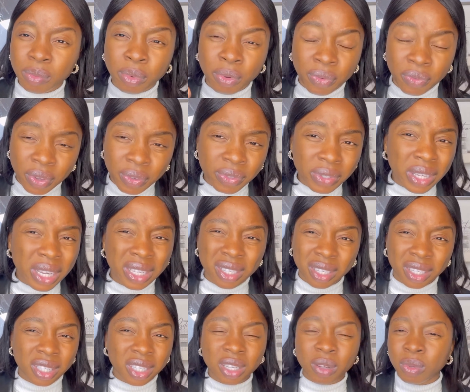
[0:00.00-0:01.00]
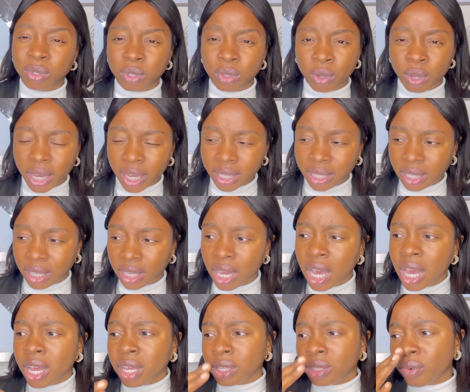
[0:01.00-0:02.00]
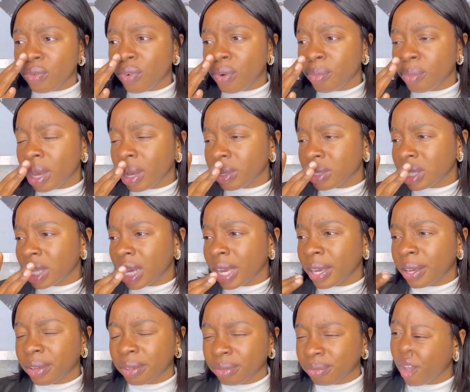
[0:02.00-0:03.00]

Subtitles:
but 50 or 60 was not hectic. So for me, I was like,